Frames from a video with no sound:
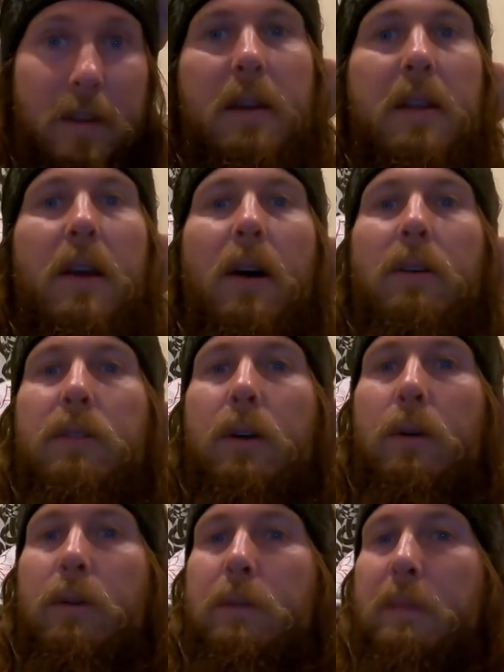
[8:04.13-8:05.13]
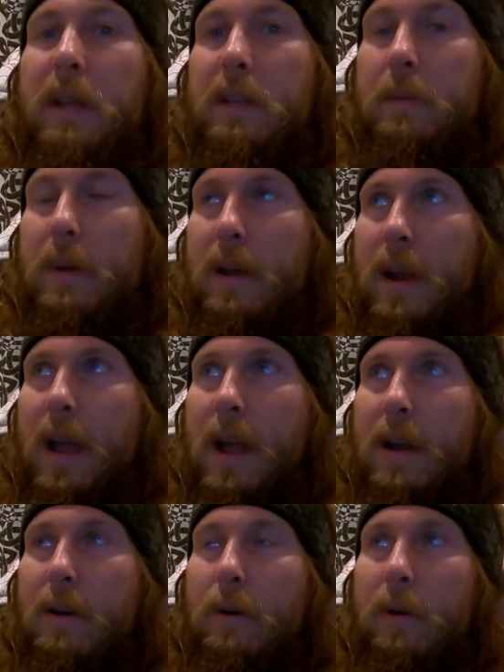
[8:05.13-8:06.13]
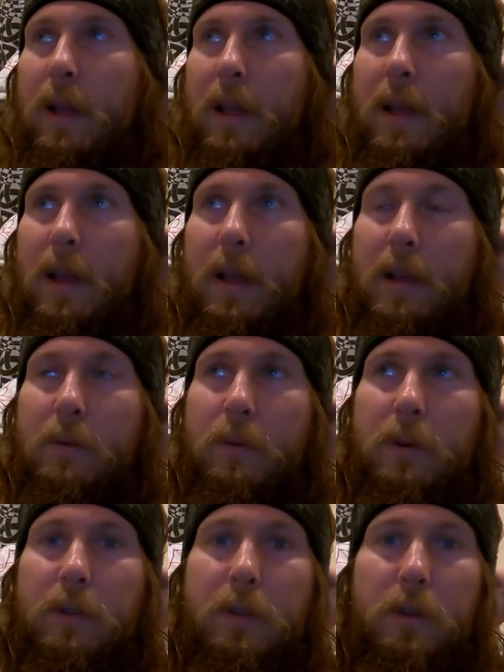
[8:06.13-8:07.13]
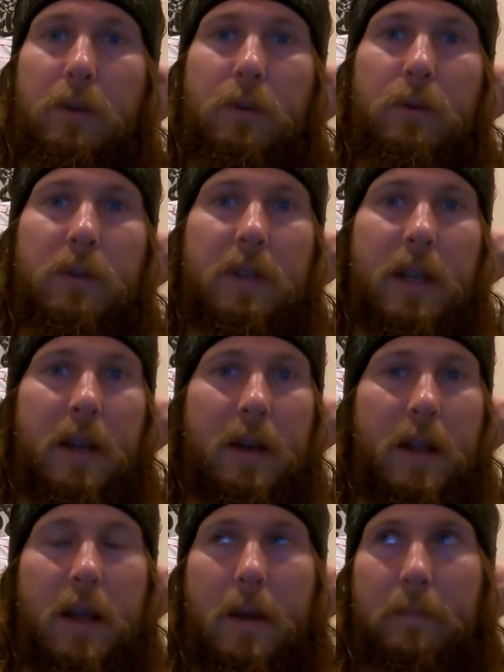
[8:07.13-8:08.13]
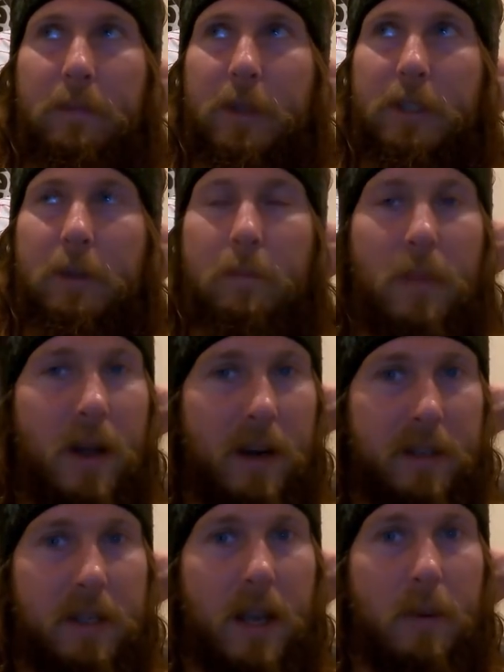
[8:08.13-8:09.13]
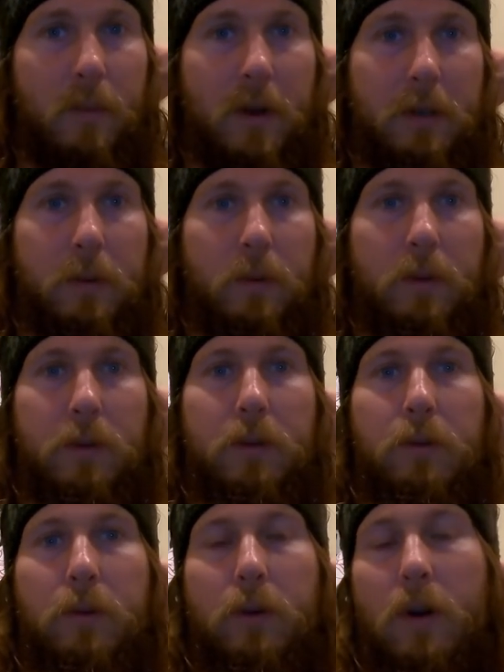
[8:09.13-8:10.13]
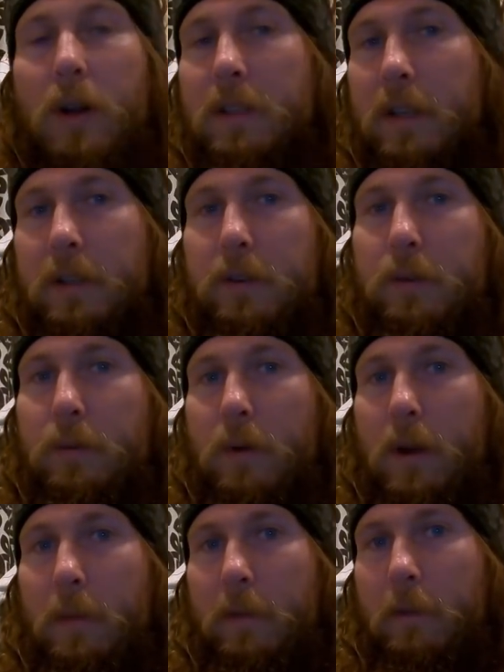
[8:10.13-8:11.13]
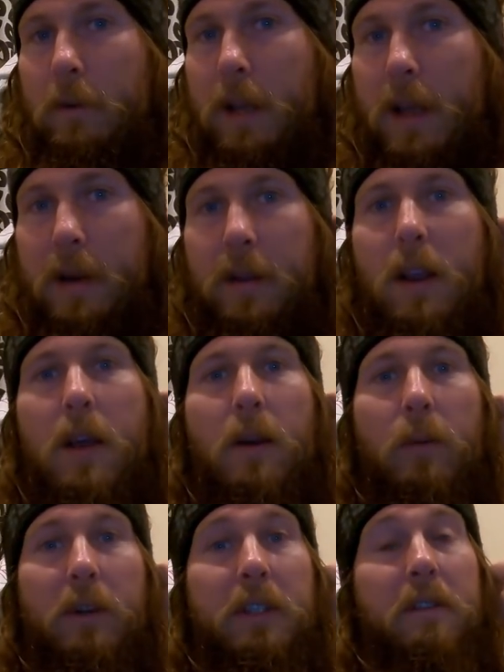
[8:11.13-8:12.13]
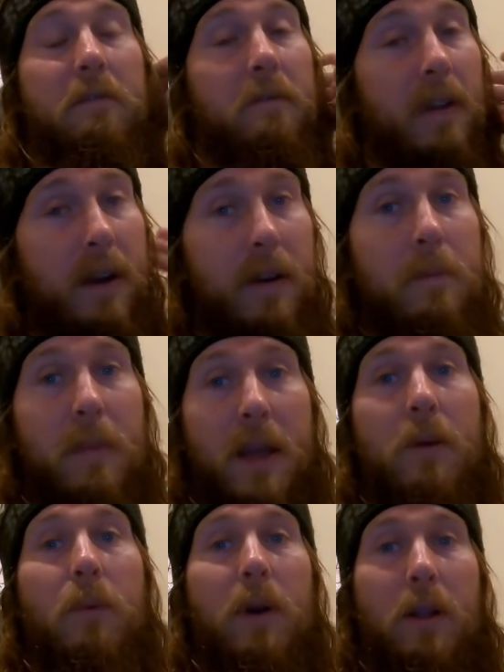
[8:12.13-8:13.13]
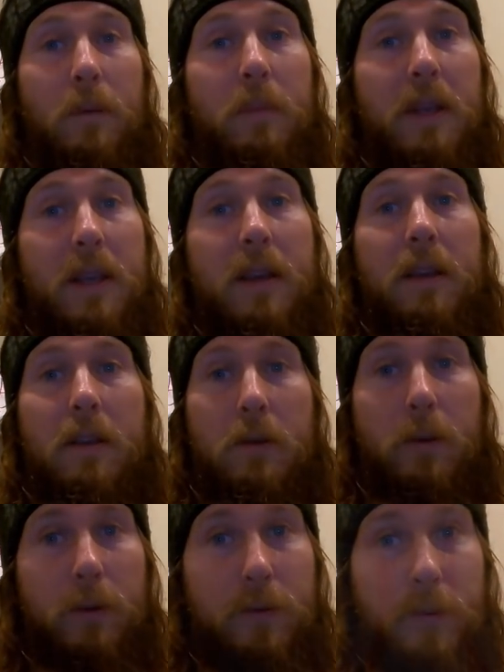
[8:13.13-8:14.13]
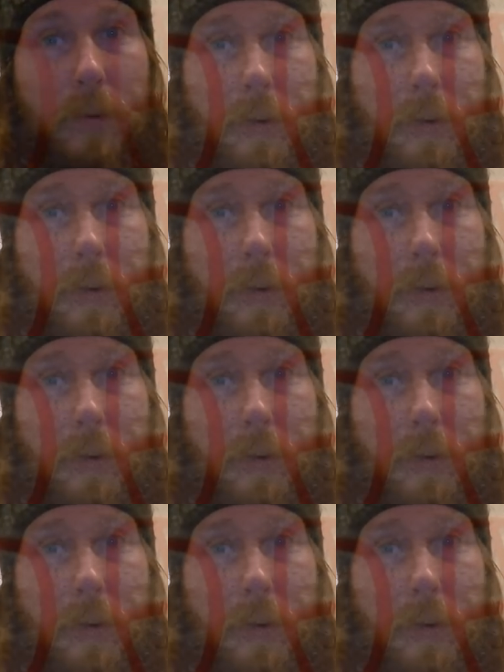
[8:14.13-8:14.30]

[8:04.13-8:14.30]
And he also speaks about how it was used in shamanic type rituals to cross into the realm of the dead, which it very may well be used